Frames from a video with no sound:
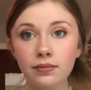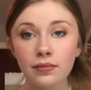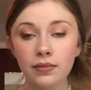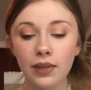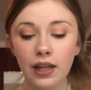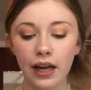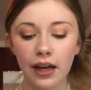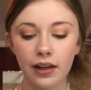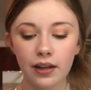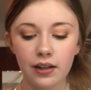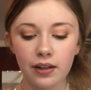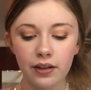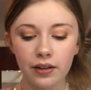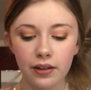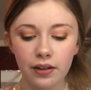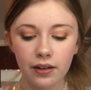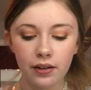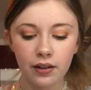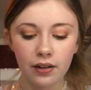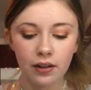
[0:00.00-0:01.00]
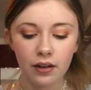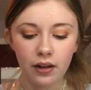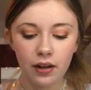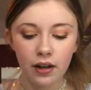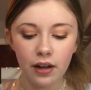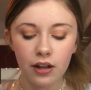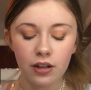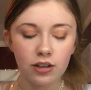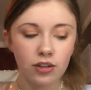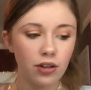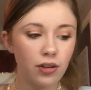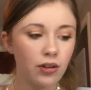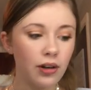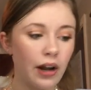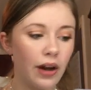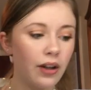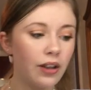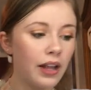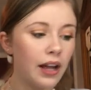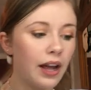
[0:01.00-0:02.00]
Okay, so
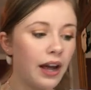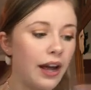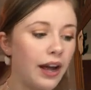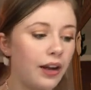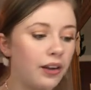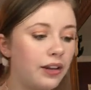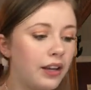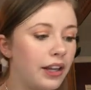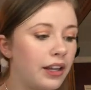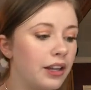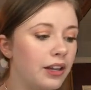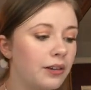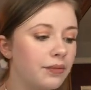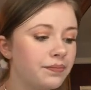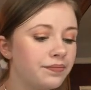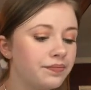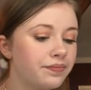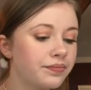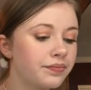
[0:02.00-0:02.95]
now that I outline them,